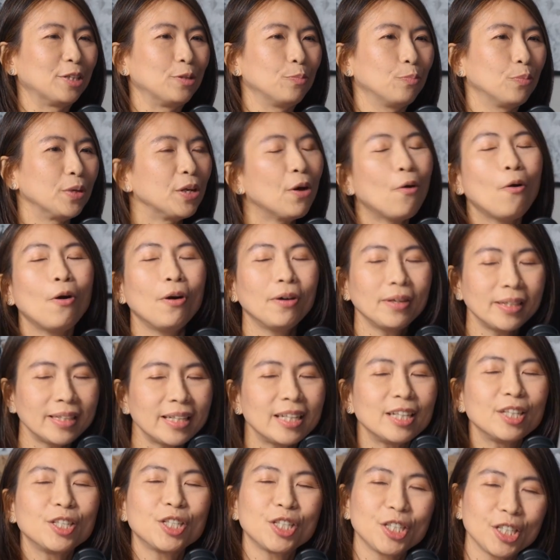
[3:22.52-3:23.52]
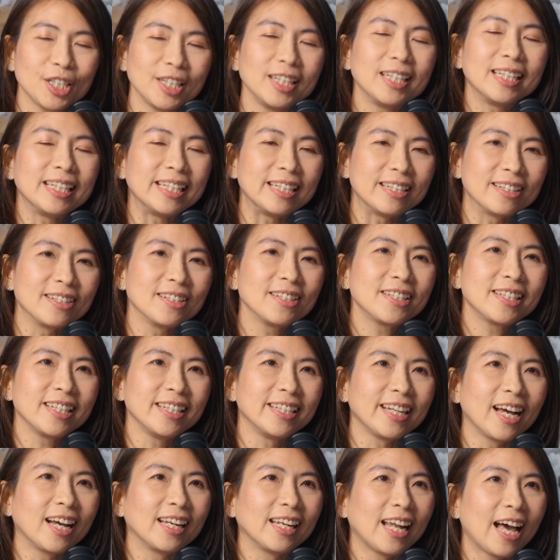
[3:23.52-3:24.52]
we all need cheerleaders
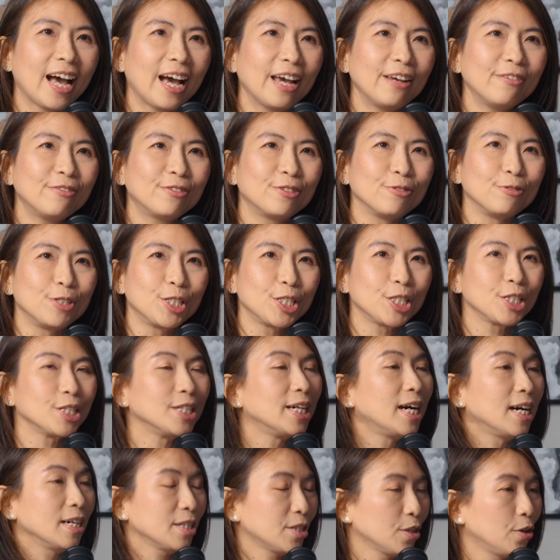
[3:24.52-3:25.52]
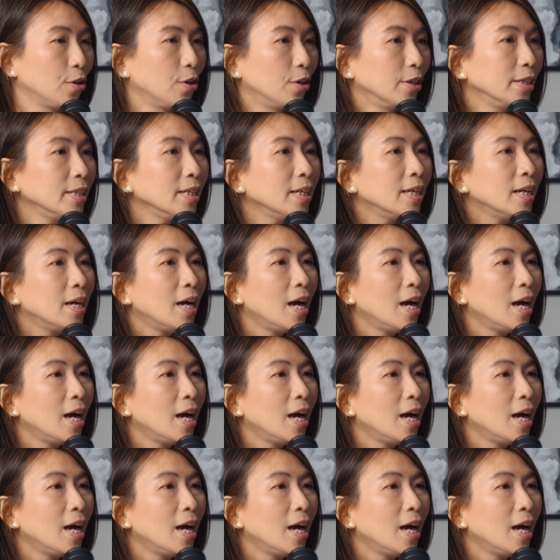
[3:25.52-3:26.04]
in our life to cheer us on